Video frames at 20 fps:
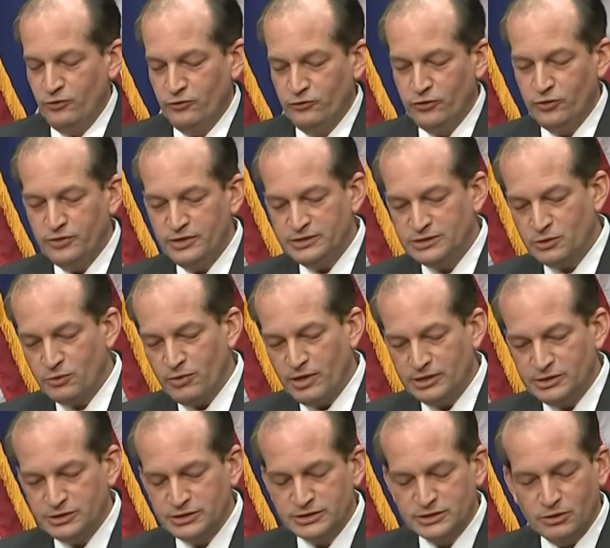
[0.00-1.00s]
So these
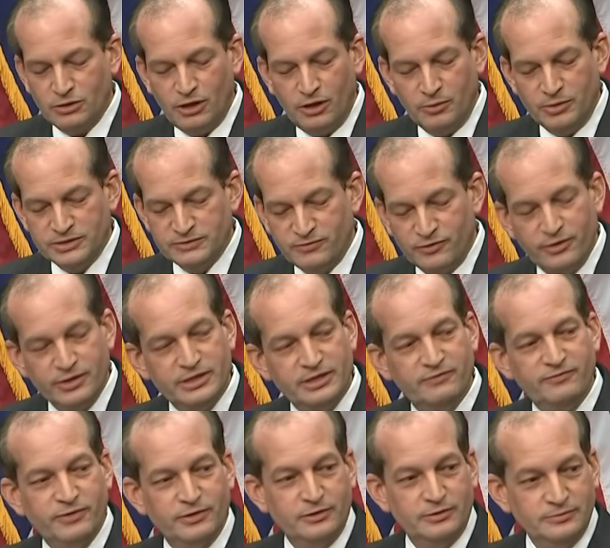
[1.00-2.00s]
questions are always very
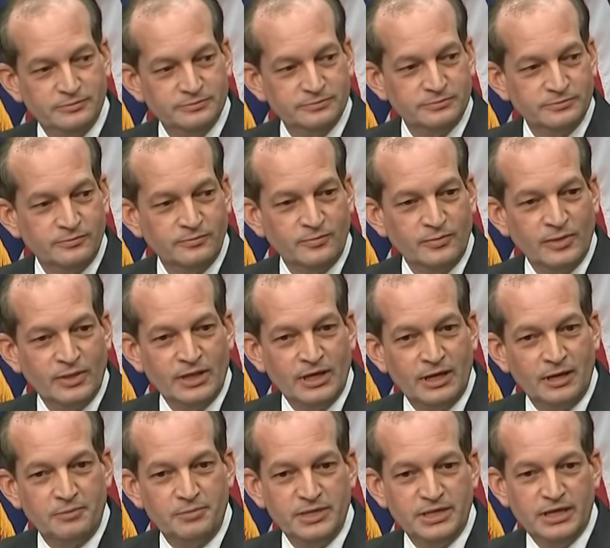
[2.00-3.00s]
difficult
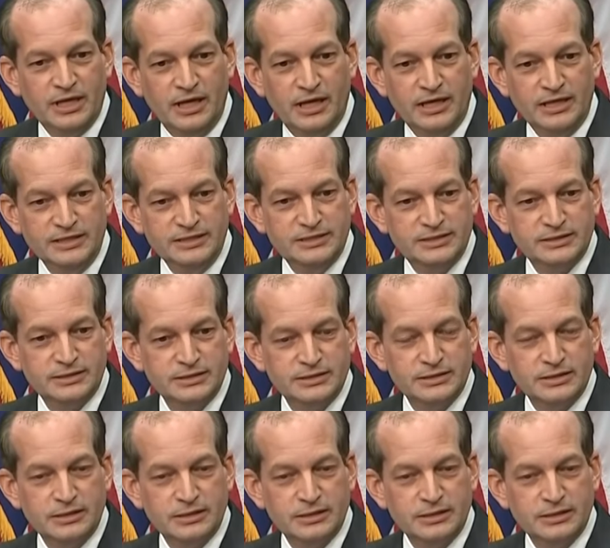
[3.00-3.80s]
because